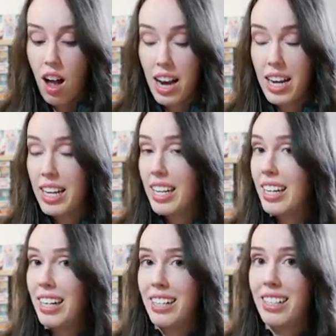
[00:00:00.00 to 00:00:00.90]
I
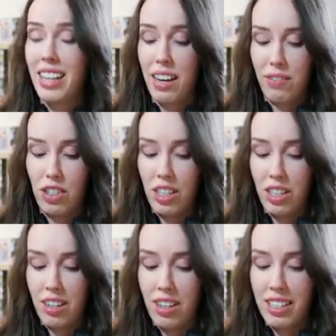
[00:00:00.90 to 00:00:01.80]
need that
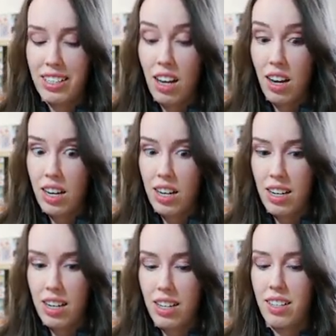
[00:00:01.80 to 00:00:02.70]
Vegeta, guys. I
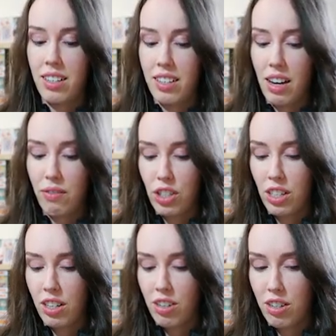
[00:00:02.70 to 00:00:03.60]
need that
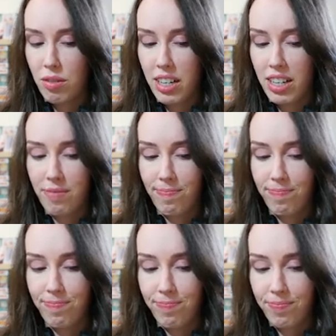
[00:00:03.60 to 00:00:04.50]
Vegeta God Rare.
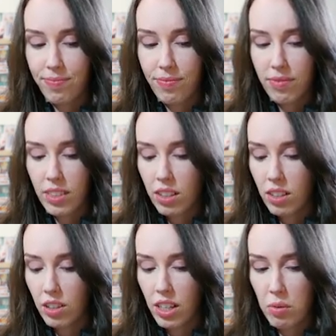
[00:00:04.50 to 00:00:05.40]

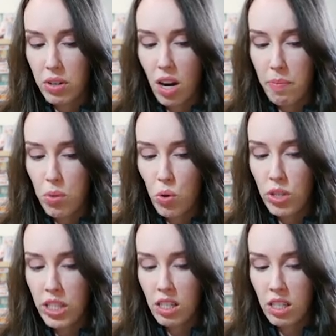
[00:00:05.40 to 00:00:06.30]
Okay, we've got
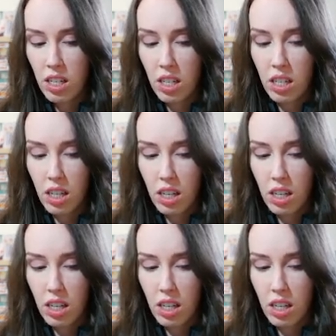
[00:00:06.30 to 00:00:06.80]
Putine.